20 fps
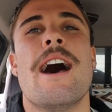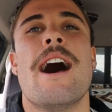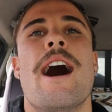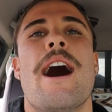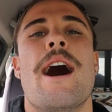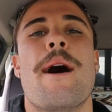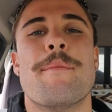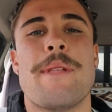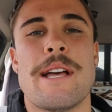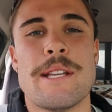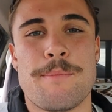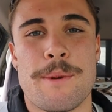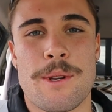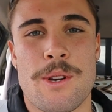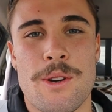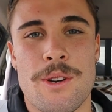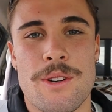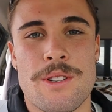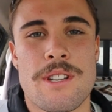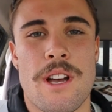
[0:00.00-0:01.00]
That's
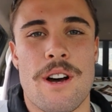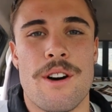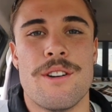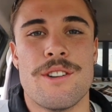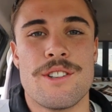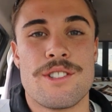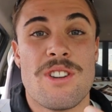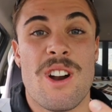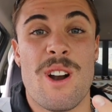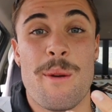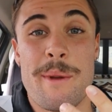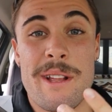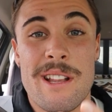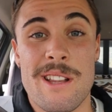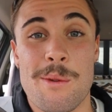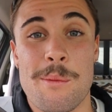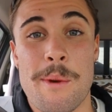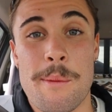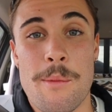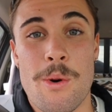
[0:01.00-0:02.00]
because I was trying to be a
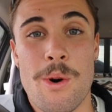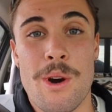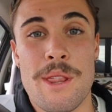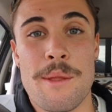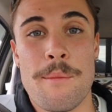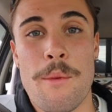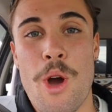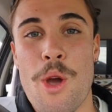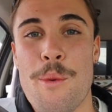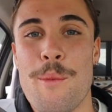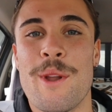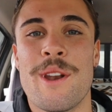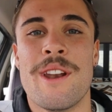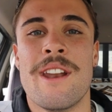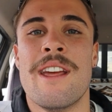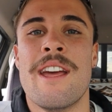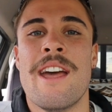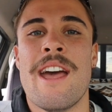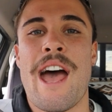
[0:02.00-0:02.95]
little bit more in the moment.